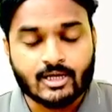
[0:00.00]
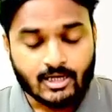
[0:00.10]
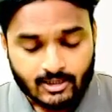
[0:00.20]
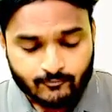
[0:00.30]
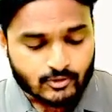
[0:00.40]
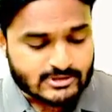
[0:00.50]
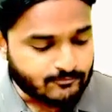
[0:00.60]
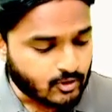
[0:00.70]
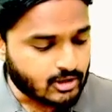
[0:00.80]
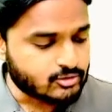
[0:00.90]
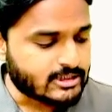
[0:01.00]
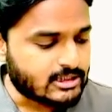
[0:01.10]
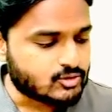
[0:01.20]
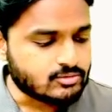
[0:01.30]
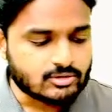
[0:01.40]
Of course, I forgot to tell
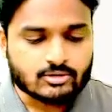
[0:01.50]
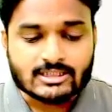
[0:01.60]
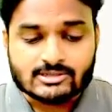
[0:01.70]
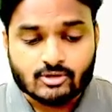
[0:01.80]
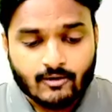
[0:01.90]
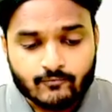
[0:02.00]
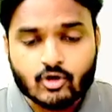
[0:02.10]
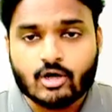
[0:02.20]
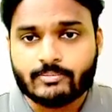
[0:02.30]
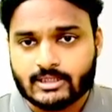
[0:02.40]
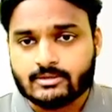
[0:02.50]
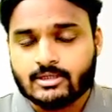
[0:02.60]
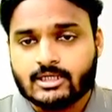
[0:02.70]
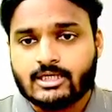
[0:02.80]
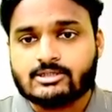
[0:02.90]
you, that soft copy
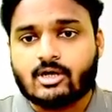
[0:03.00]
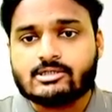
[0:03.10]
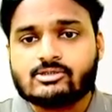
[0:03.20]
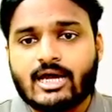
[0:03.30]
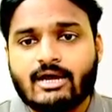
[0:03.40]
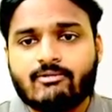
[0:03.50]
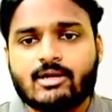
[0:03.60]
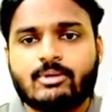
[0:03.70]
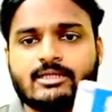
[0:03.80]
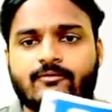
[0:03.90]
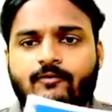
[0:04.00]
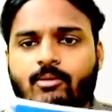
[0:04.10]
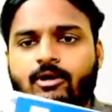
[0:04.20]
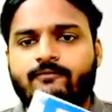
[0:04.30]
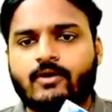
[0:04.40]
is also available in the
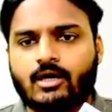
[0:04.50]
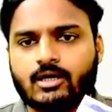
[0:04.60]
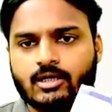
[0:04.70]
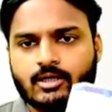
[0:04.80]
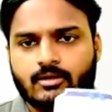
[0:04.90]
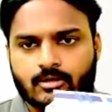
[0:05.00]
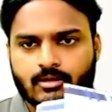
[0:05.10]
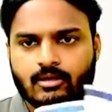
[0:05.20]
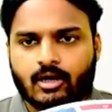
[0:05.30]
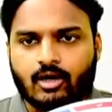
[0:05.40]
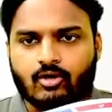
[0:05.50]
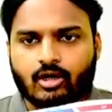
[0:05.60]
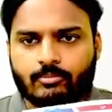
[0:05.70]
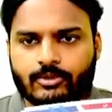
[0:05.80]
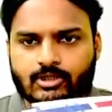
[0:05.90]
form of hard
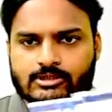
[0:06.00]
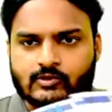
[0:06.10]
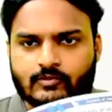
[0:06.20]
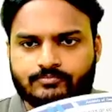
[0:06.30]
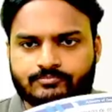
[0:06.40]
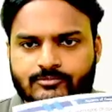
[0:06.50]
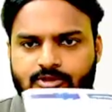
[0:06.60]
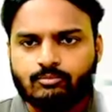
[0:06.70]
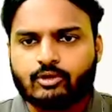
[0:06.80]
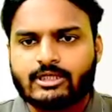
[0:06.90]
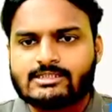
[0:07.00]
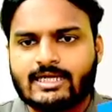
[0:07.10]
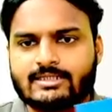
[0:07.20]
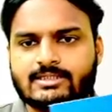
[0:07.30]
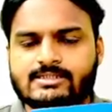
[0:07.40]
copy also. So book is
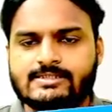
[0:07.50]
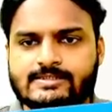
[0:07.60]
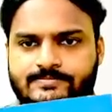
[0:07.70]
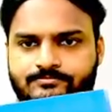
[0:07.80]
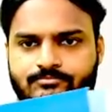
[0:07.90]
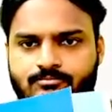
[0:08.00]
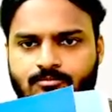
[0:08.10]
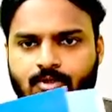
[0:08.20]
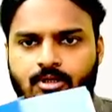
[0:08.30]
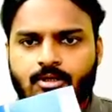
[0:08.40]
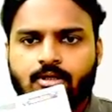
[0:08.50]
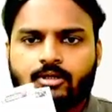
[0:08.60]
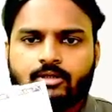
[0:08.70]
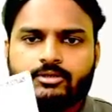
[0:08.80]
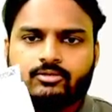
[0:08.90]
like this.
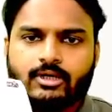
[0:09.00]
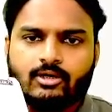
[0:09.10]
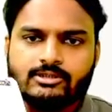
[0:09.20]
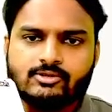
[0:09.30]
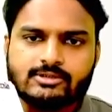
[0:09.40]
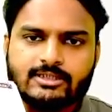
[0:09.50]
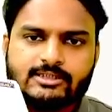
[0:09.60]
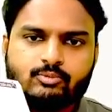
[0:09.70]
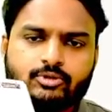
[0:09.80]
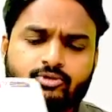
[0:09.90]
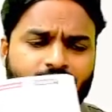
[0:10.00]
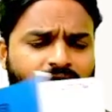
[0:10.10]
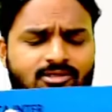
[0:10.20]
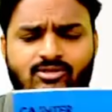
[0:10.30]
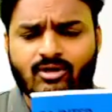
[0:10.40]
You can also see this book. You can
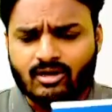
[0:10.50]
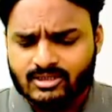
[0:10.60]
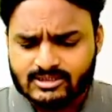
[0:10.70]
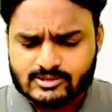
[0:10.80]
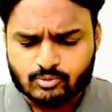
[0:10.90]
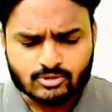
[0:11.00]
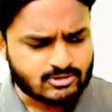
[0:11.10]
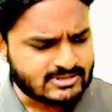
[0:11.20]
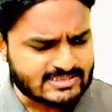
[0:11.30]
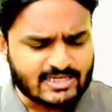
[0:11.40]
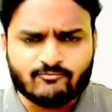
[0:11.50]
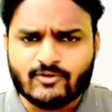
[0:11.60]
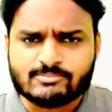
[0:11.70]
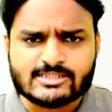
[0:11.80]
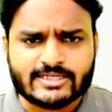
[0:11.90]
also order this book on same
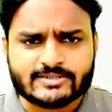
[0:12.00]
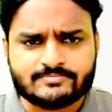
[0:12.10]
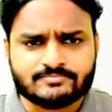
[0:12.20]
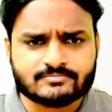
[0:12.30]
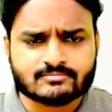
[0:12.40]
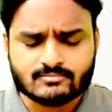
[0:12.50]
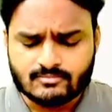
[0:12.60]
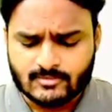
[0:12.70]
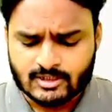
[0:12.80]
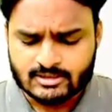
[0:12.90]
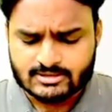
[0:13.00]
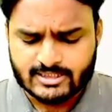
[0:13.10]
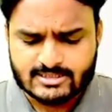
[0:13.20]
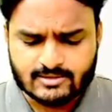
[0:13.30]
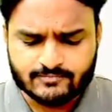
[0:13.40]
website, the
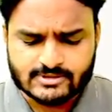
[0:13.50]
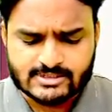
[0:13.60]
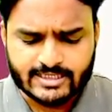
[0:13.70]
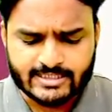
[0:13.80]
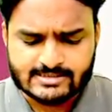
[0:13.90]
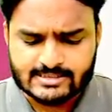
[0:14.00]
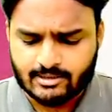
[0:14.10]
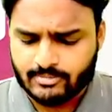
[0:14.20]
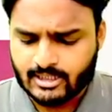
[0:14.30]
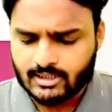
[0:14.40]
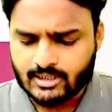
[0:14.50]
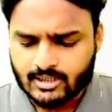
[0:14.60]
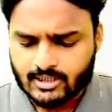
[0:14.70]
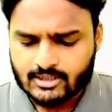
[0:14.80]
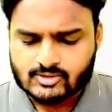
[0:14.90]
Shrestha for CA and CMA.
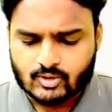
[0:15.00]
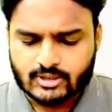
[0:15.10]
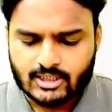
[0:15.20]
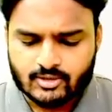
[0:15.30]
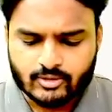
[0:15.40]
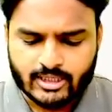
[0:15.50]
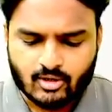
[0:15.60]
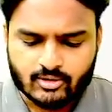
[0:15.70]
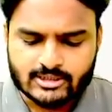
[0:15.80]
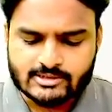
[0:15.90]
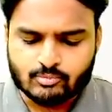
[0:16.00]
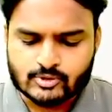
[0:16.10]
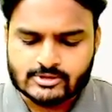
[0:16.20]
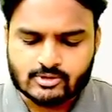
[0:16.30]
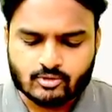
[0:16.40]
So here you can order the
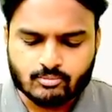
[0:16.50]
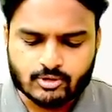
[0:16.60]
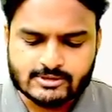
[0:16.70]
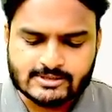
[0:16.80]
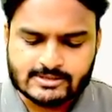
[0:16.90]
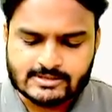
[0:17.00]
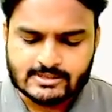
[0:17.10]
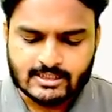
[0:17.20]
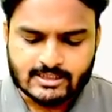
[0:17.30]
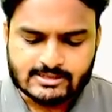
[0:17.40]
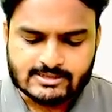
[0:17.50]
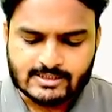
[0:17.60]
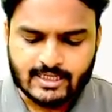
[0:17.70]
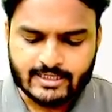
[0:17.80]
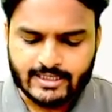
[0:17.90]
books, books,
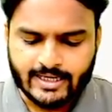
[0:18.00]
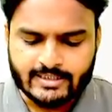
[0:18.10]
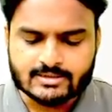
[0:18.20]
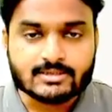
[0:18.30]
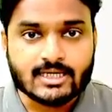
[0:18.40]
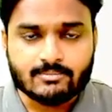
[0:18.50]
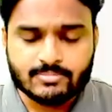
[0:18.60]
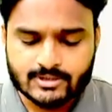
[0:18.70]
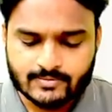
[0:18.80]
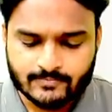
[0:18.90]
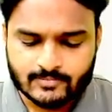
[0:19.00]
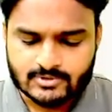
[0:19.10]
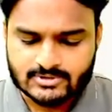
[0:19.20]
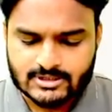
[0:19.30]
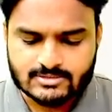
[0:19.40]
CA Inter tab.
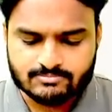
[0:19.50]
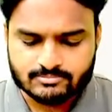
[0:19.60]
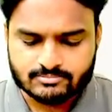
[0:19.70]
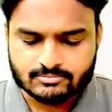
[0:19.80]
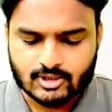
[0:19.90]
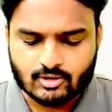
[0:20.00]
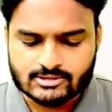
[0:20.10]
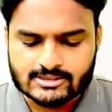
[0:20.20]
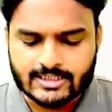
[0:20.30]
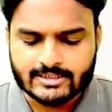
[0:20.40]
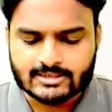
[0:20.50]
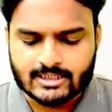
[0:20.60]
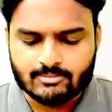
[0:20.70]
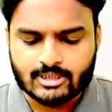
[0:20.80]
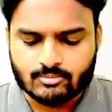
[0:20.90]
Just click on CA Inter
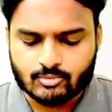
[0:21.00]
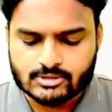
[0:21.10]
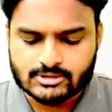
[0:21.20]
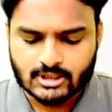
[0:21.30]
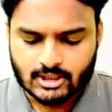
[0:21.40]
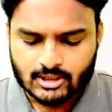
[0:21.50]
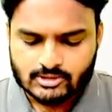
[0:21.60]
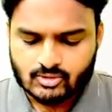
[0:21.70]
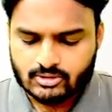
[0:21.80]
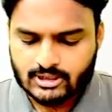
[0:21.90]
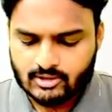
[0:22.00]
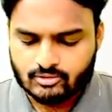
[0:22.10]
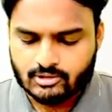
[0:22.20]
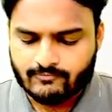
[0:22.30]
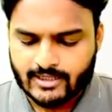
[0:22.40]
tab under books. So here you
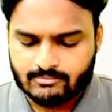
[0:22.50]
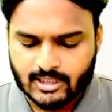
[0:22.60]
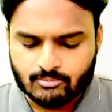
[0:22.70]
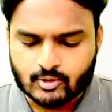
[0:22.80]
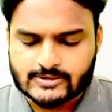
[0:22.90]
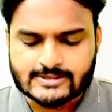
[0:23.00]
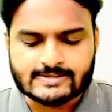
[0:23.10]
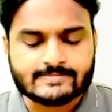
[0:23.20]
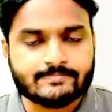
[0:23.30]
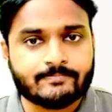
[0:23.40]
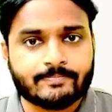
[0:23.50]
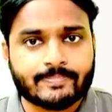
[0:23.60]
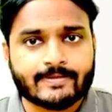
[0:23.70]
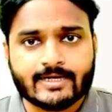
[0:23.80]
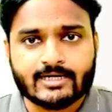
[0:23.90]
will find my books.
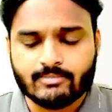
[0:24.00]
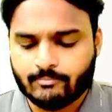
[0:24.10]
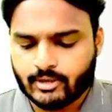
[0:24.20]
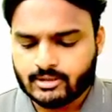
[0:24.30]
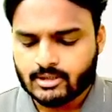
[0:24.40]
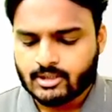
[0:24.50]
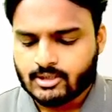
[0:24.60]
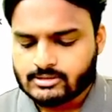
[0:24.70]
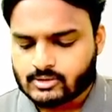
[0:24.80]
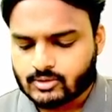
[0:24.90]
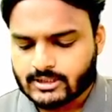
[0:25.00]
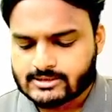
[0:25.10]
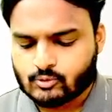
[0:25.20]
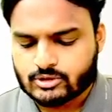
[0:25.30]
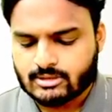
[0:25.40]
Getting my point? So yes,
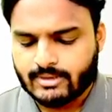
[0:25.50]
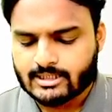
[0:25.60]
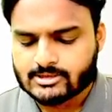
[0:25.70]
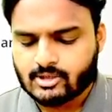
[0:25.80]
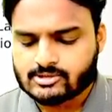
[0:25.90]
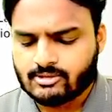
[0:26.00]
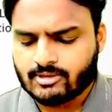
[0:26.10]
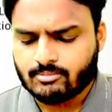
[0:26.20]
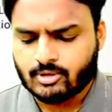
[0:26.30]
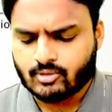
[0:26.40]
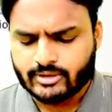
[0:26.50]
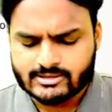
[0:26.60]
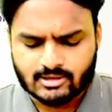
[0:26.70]
question bank is also available. No need, sir.